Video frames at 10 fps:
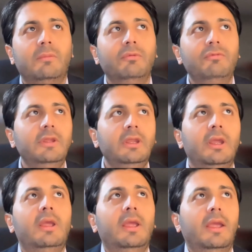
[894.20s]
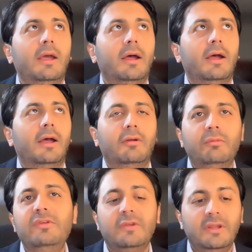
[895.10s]
of the
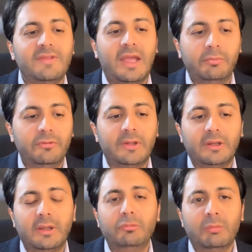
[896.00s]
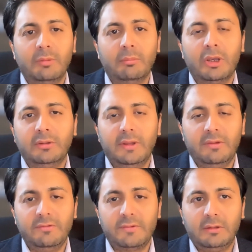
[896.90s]
recent examples that come to my mind
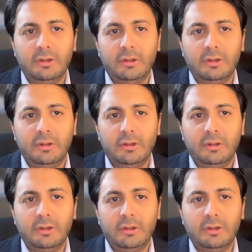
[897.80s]
is that,